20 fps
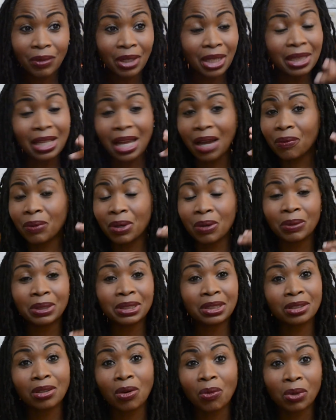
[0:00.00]
And that way,
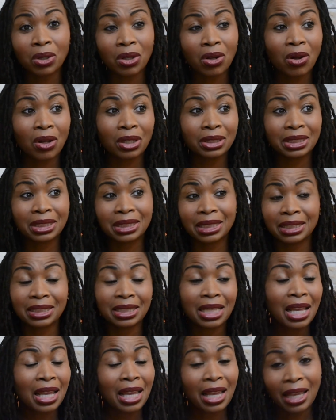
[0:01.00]
when someone calls and says,
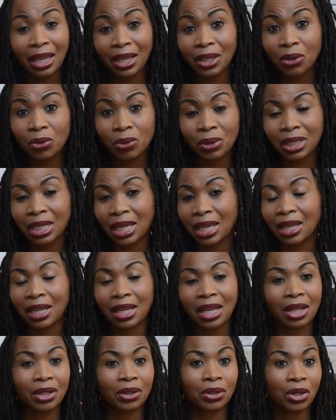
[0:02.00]
hey, you want to hang
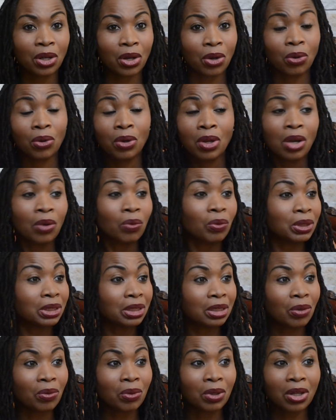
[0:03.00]
out? No. When
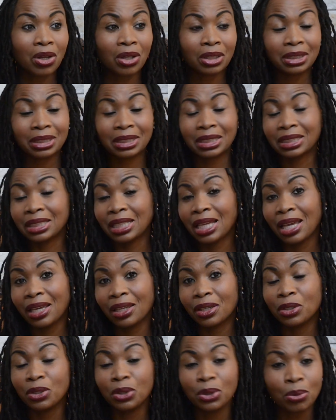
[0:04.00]
someone calls and says,
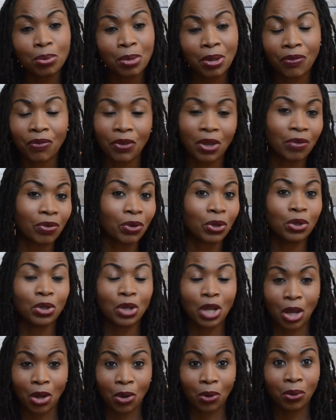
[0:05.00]
hey, can you do me a favor?
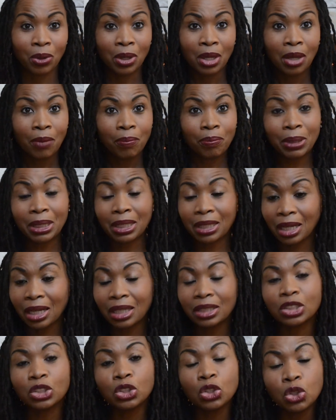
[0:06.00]
No.
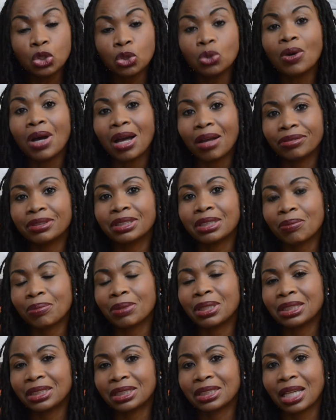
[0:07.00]
Because you have
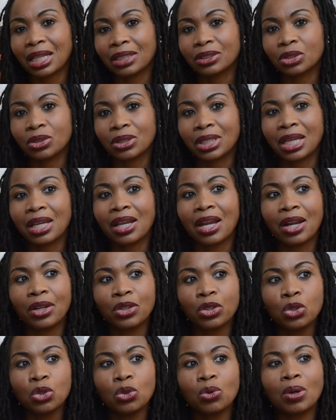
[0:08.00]
something scheduled there
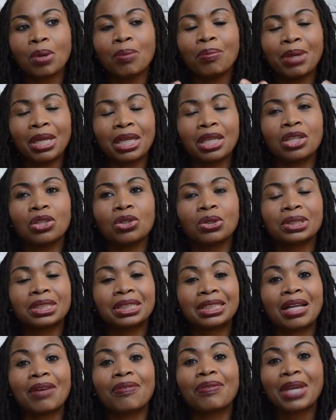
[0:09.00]
and you are making
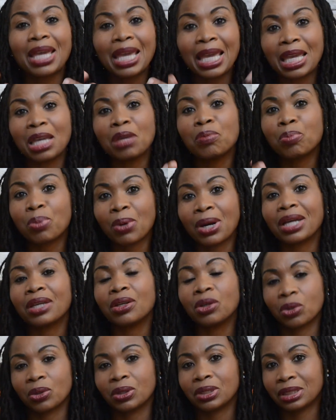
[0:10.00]
yourself a
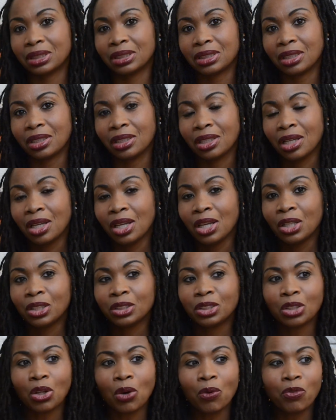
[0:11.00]
priority.
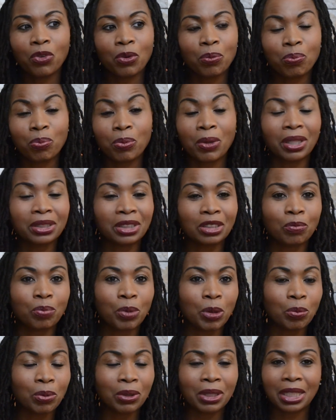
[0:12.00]
So for lots of
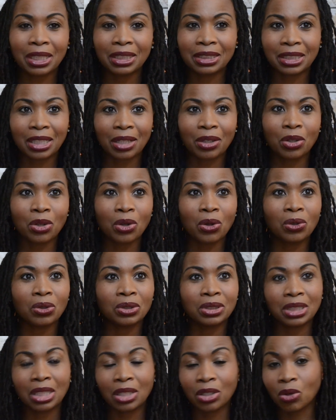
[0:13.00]
people, they set
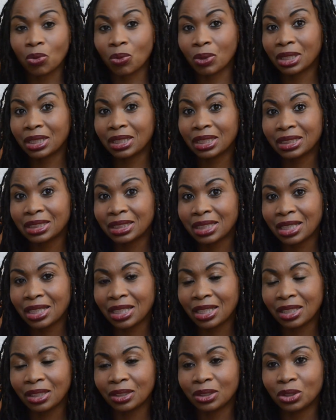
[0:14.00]
goals, they know what it is that
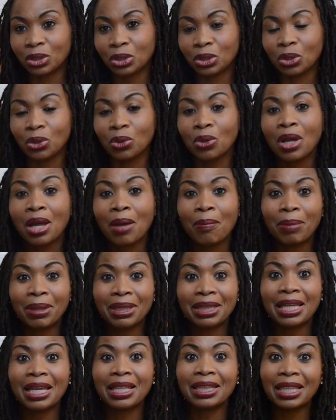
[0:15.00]
they need to do,
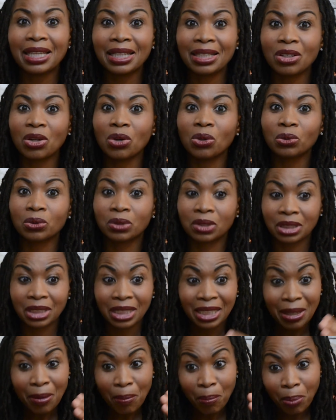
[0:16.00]
but then they don't
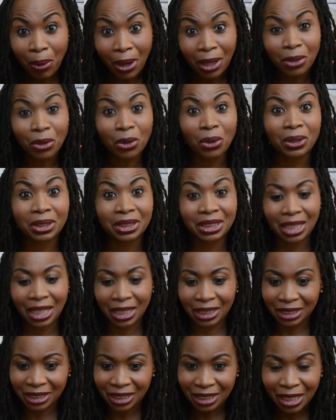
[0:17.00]

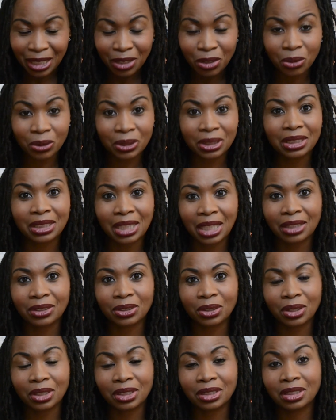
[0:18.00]
prioritize it, they don't
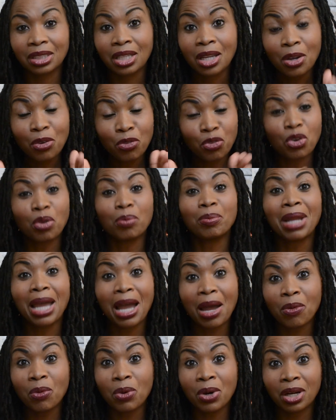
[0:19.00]
schedule it. From
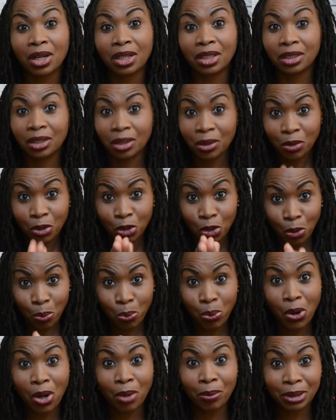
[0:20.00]
now on, your
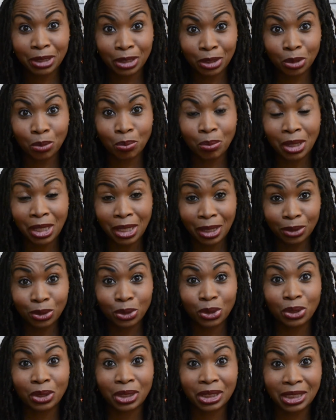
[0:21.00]
promise to me and
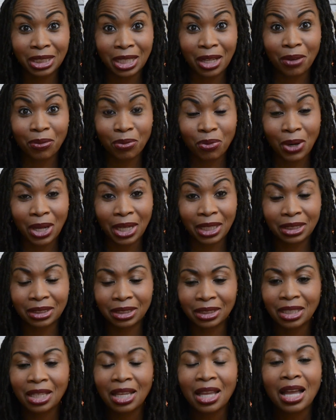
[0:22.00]
to yourself,
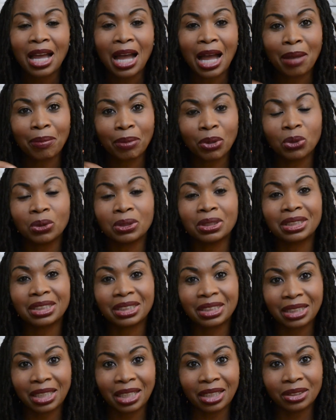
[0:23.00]
right? I'm going to
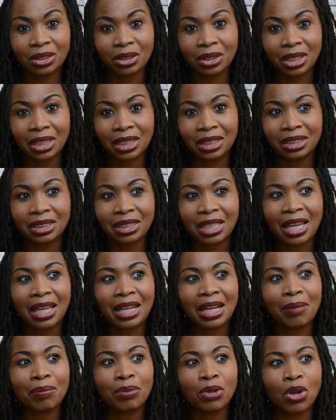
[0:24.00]
schedule it,
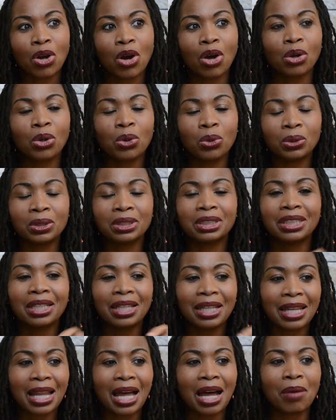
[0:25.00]
and I'm not going to
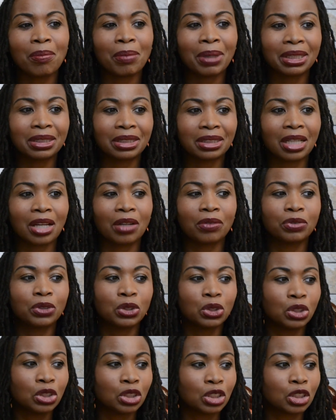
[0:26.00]
allow myself
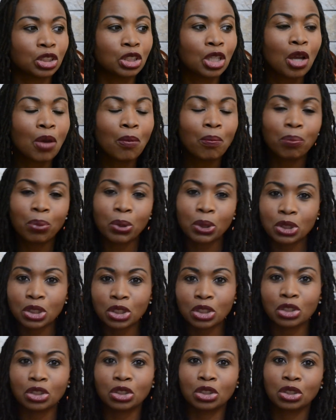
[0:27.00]
to just
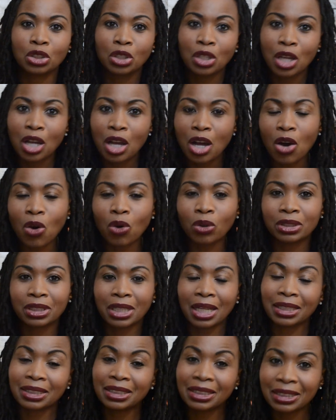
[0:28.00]
push it
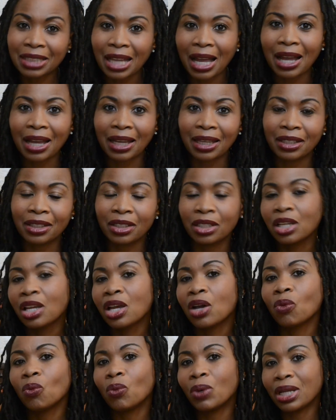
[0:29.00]
aside
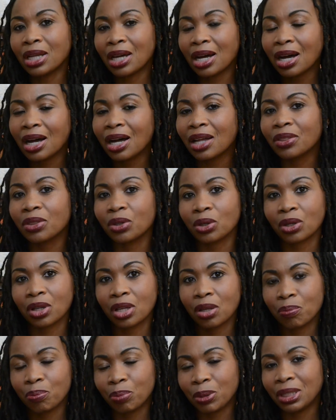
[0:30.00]
when other
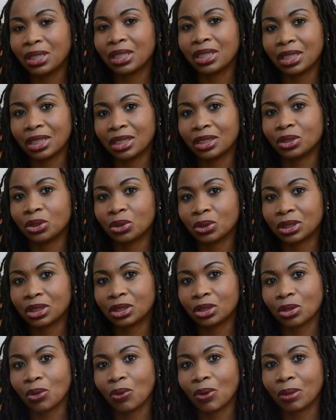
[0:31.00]
competing
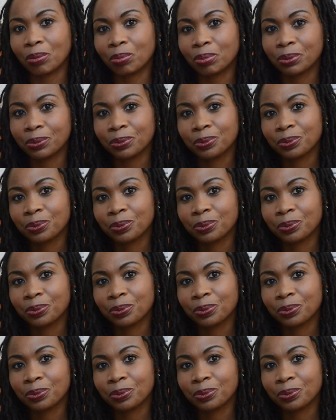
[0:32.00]
interests show up.